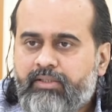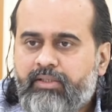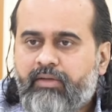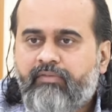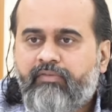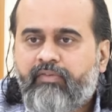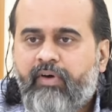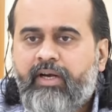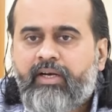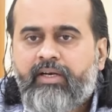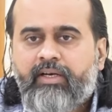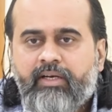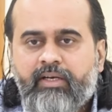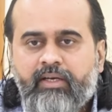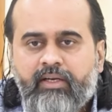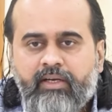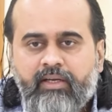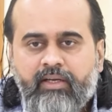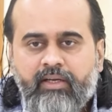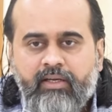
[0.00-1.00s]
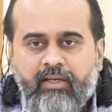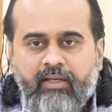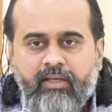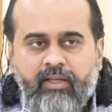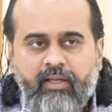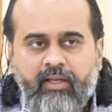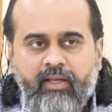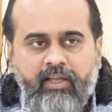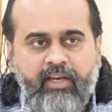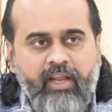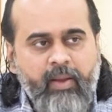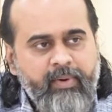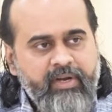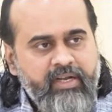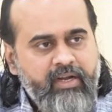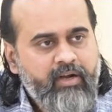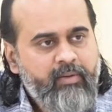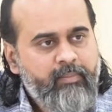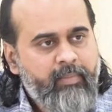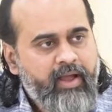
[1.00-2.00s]
the one
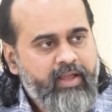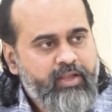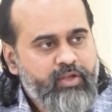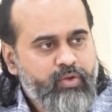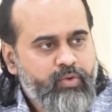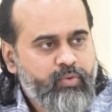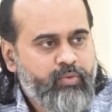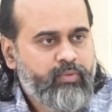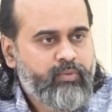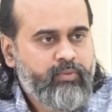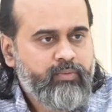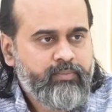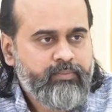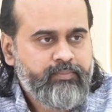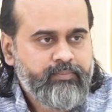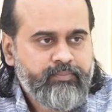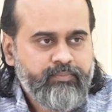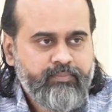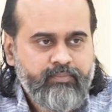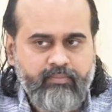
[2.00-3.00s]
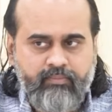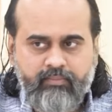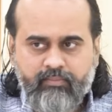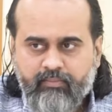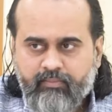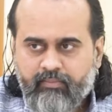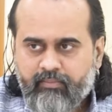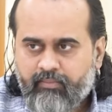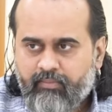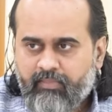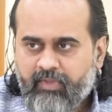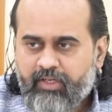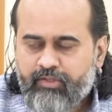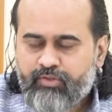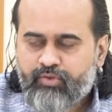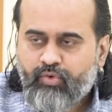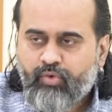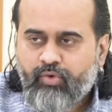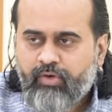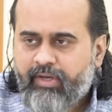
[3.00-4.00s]
inhabited by you.
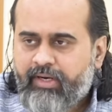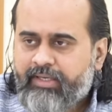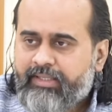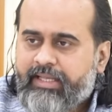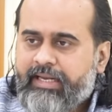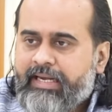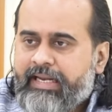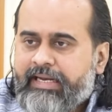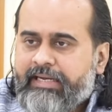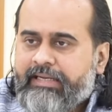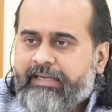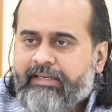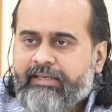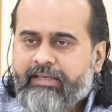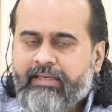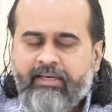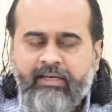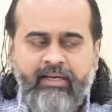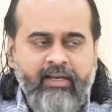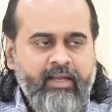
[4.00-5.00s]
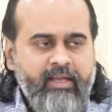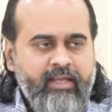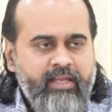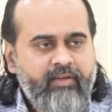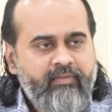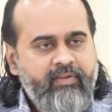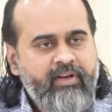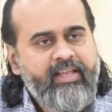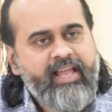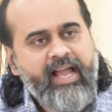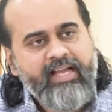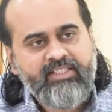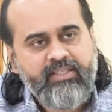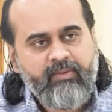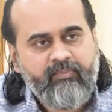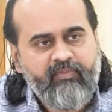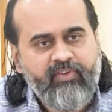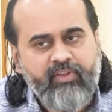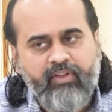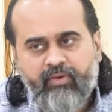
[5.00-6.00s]
Sooner the later, he will catch
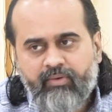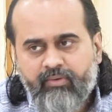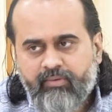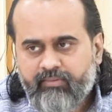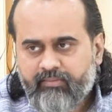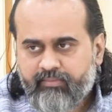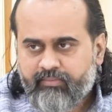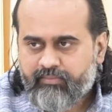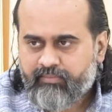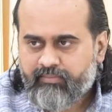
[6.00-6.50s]
up with you.